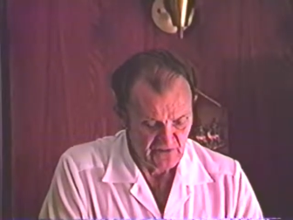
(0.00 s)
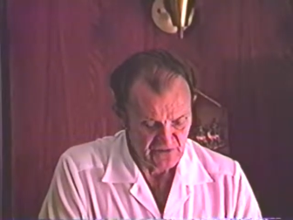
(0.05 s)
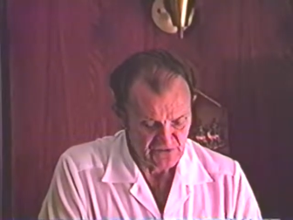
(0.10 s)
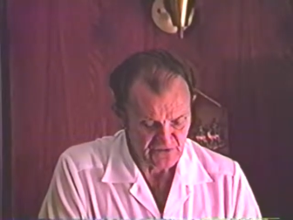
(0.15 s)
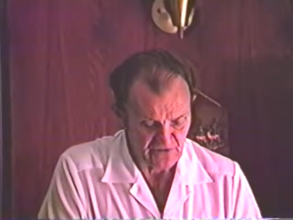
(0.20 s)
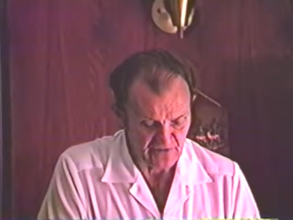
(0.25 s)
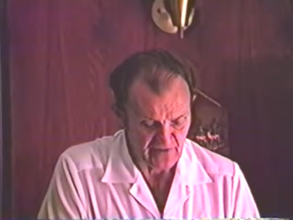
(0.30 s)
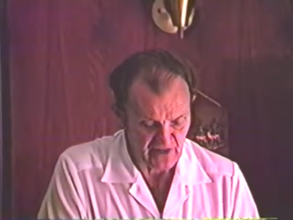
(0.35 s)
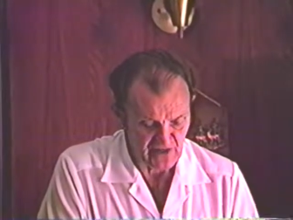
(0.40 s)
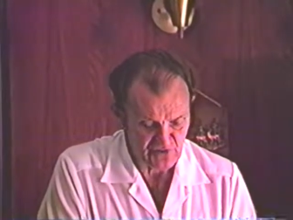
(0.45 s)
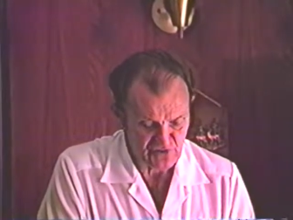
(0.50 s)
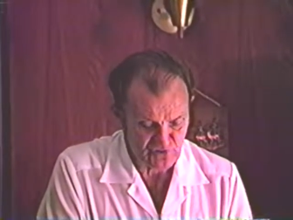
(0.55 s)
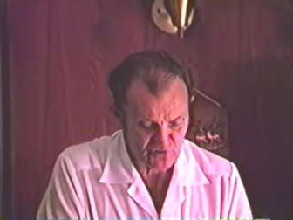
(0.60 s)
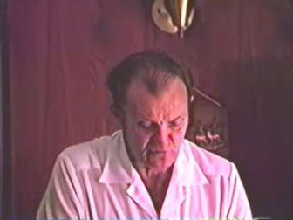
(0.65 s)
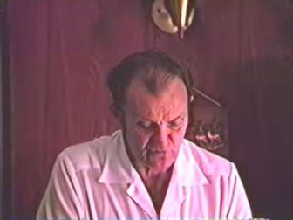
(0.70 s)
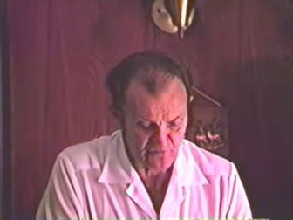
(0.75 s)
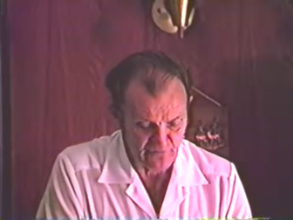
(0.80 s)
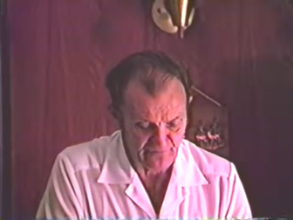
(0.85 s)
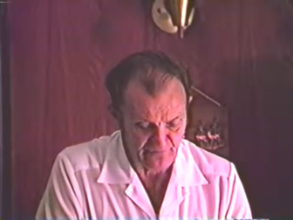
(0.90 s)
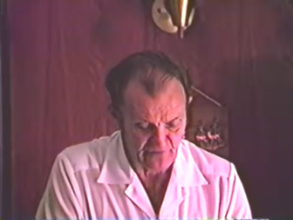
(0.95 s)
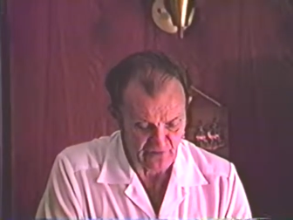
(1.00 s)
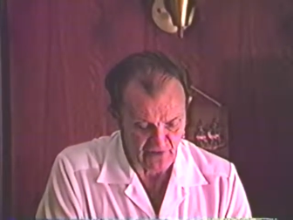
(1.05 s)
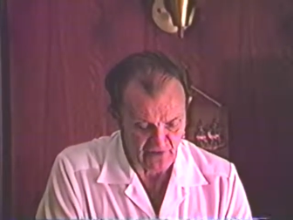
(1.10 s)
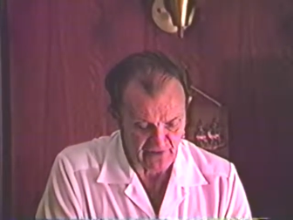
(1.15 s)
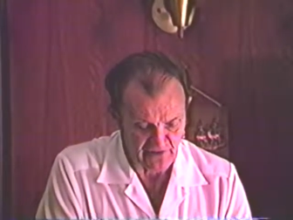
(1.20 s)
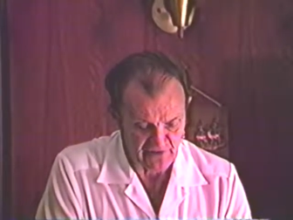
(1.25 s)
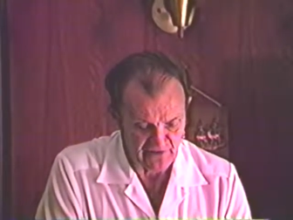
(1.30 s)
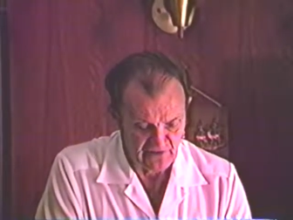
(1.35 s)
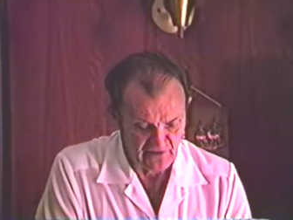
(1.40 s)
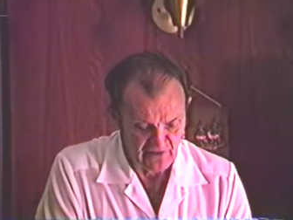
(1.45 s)
so that our children will
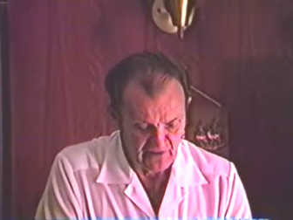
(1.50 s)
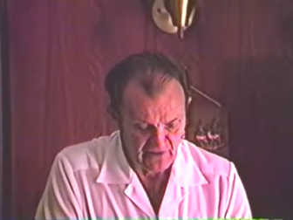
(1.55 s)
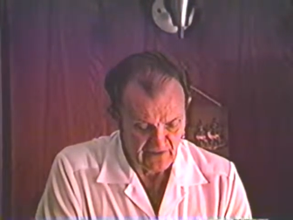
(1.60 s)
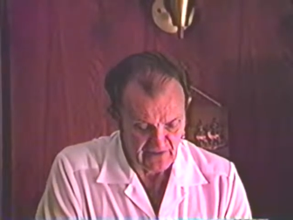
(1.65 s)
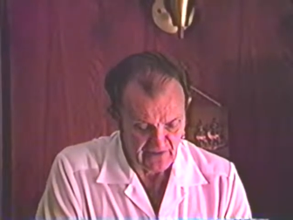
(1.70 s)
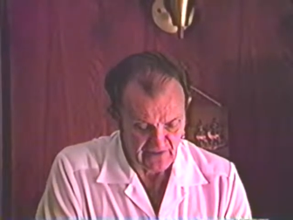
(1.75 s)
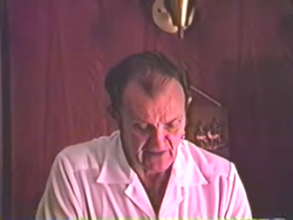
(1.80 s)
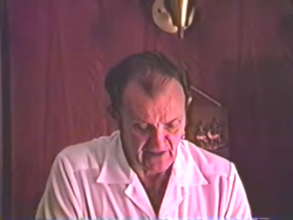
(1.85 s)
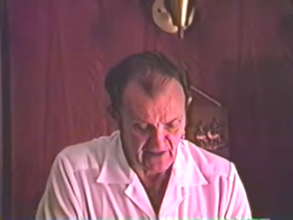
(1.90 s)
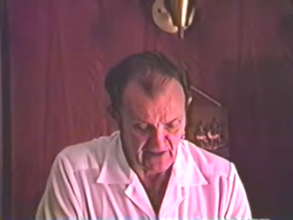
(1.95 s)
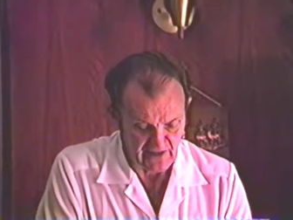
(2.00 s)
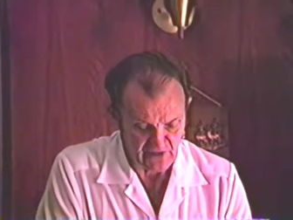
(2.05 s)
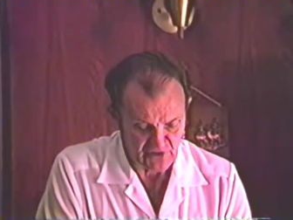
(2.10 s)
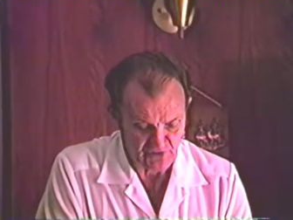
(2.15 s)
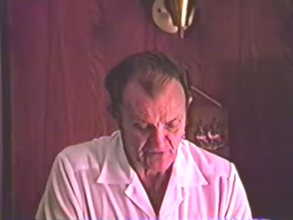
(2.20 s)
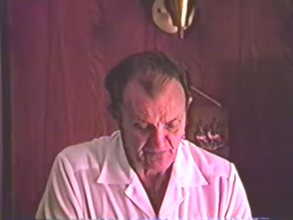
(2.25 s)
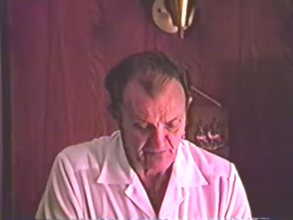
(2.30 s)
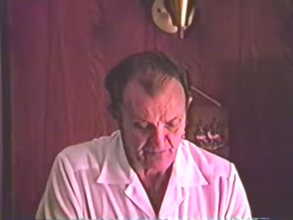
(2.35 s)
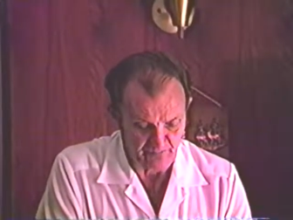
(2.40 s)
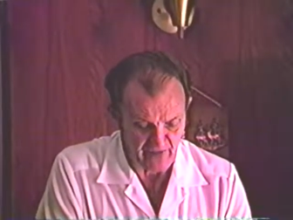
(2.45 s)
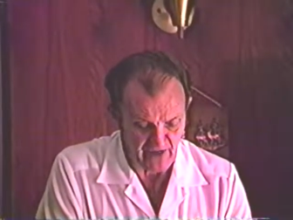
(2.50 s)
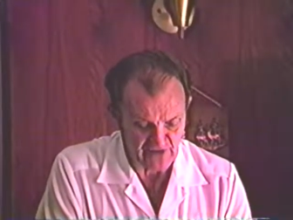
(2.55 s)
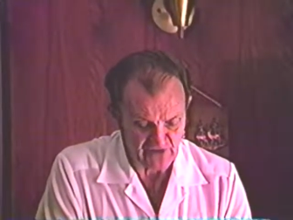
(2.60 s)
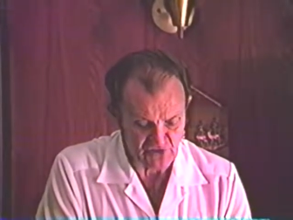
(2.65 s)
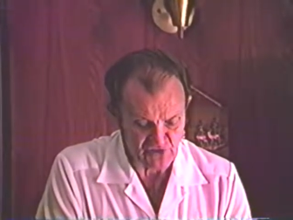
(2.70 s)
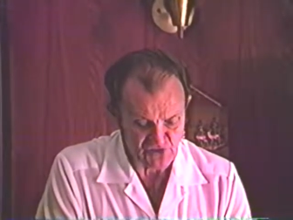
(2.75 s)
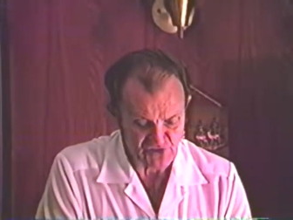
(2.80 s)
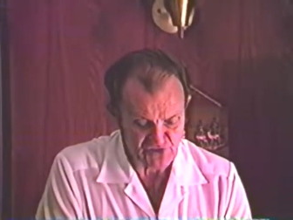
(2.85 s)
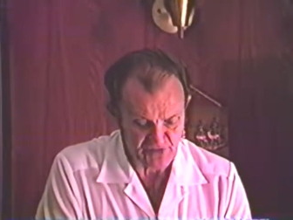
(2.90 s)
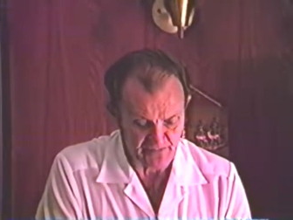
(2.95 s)
find a
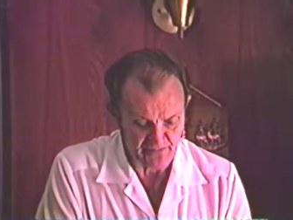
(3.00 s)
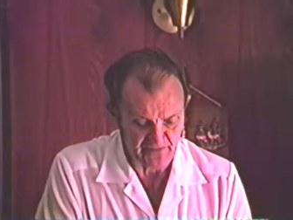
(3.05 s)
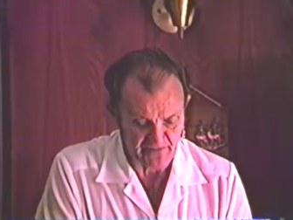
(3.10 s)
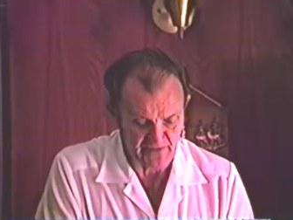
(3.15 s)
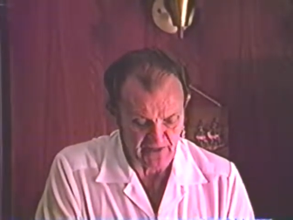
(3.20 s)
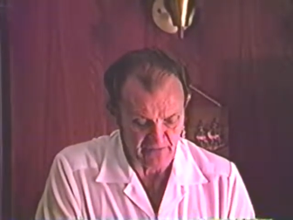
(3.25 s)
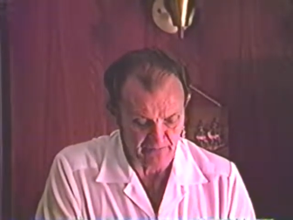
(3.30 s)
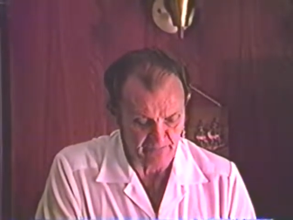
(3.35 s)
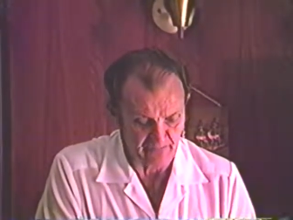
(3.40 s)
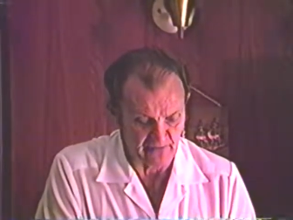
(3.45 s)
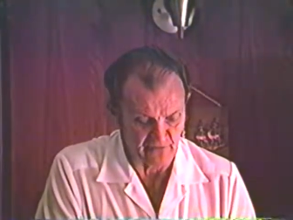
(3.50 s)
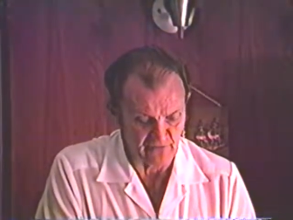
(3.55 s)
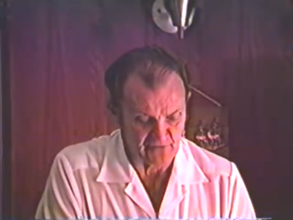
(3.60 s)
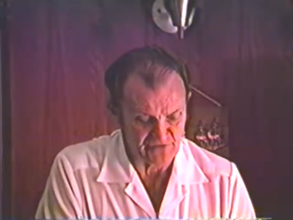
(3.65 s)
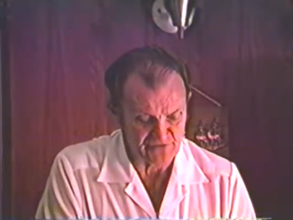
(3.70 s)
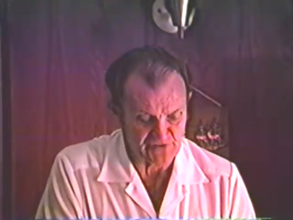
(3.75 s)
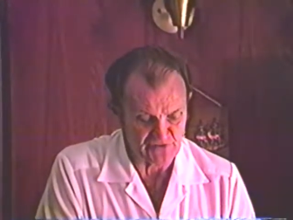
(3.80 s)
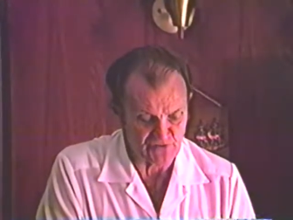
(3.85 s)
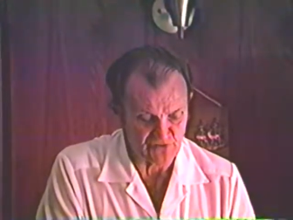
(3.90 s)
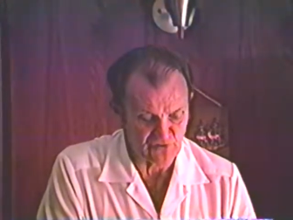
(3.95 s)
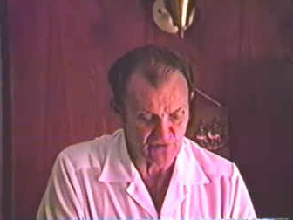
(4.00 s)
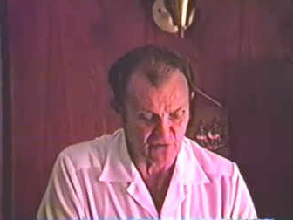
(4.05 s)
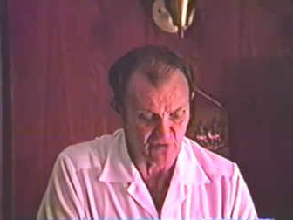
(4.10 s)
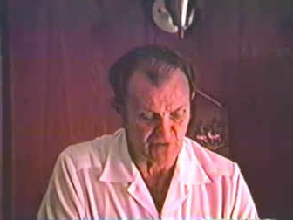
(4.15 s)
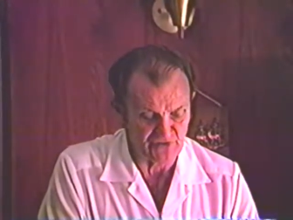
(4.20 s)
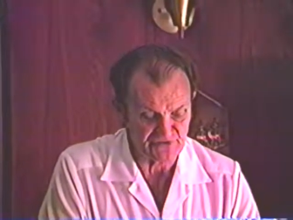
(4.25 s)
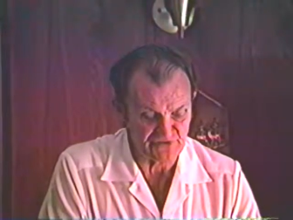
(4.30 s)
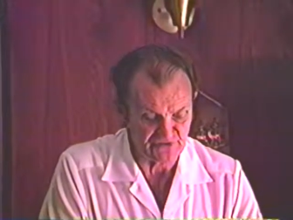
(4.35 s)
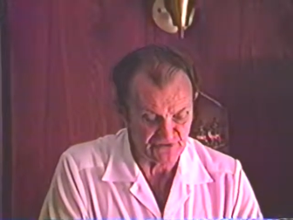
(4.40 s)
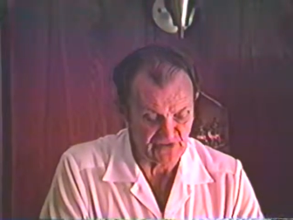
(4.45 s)
companionship in their parents such as
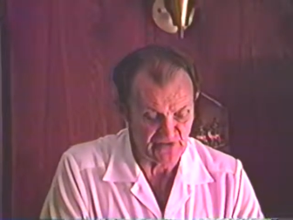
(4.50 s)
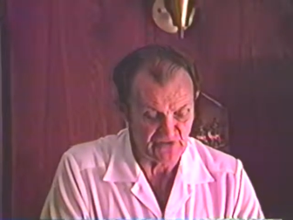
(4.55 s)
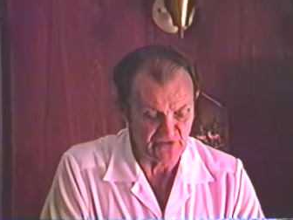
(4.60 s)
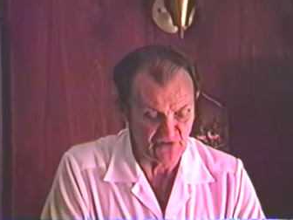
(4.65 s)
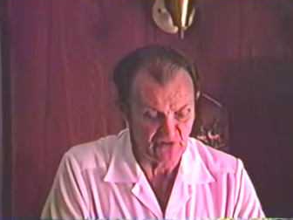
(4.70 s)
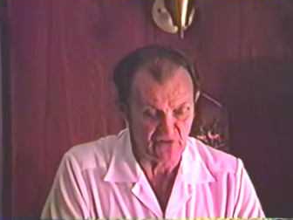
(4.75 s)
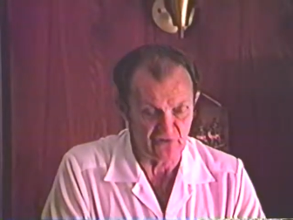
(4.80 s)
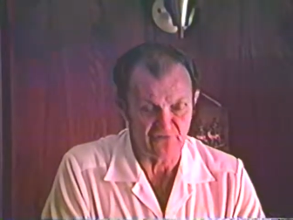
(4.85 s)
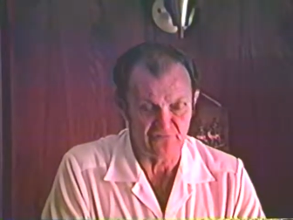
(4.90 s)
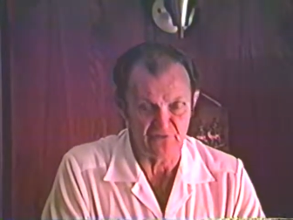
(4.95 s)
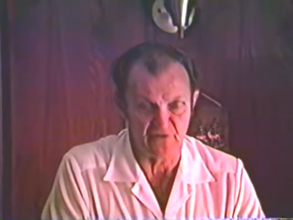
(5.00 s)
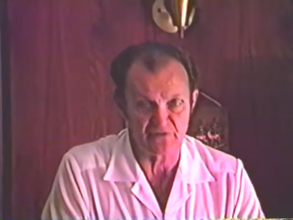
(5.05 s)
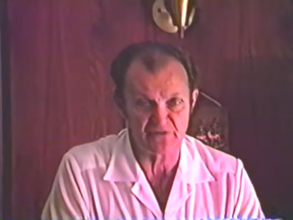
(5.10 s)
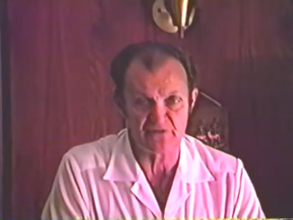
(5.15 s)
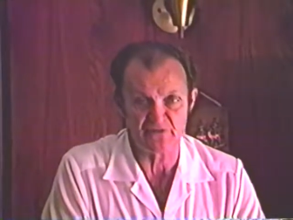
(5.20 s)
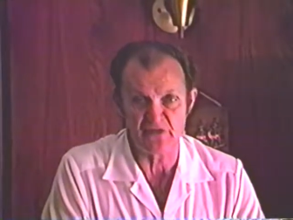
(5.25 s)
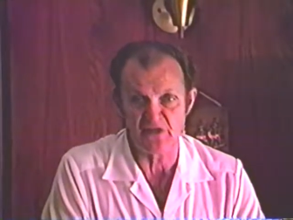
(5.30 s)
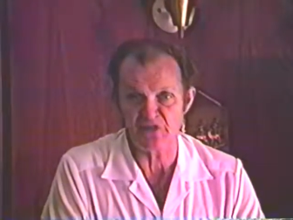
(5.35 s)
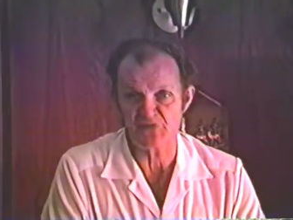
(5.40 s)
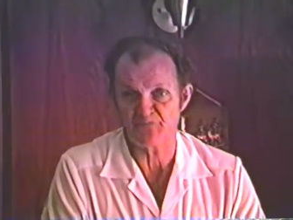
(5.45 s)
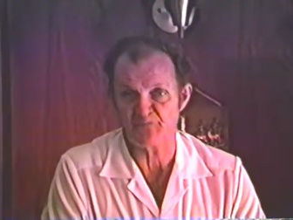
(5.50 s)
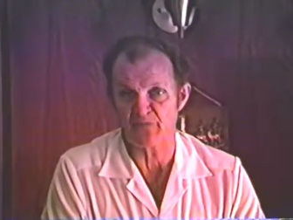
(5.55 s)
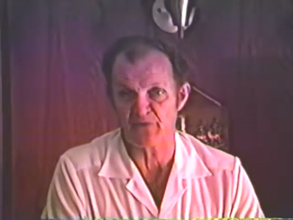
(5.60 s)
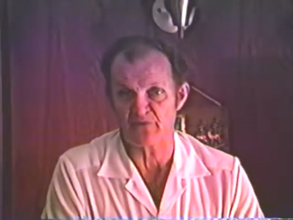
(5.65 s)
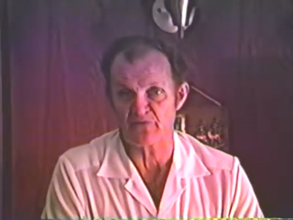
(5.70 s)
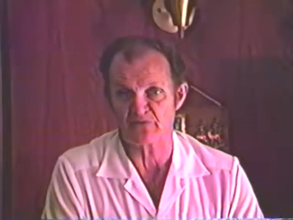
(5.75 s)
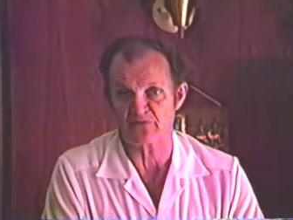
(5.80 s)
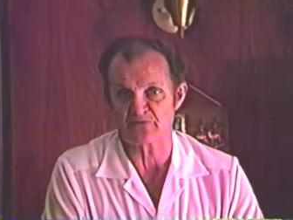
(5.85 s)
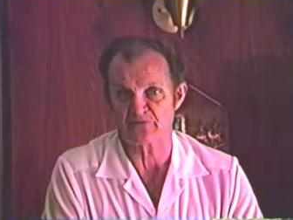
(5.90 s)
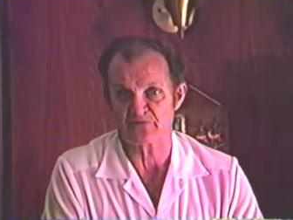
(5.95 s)
Christ did not find in his
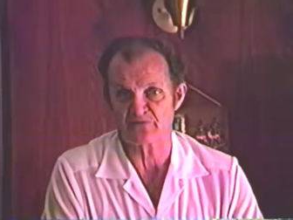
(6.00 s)
parents.